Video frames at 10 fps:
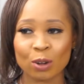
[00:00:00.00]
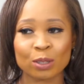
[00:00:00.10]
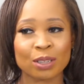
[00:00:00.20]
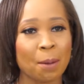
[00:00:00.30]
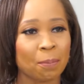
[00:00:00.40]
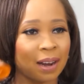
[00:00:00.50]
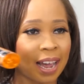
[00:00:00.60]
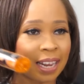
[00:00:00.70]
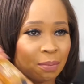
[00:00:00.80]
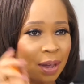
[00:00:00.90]
also
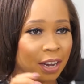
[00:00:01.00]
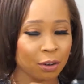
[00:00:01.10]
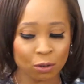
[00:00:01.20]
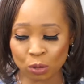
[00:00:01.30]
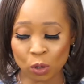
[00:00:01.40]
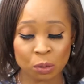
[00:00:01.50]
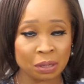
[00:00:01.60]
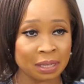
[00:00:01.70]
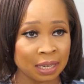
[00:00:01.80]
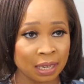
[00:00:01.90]
apply the MegaGrowth oil
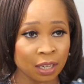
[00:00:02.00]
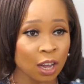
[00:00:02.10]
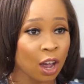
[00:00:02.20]
to seal it.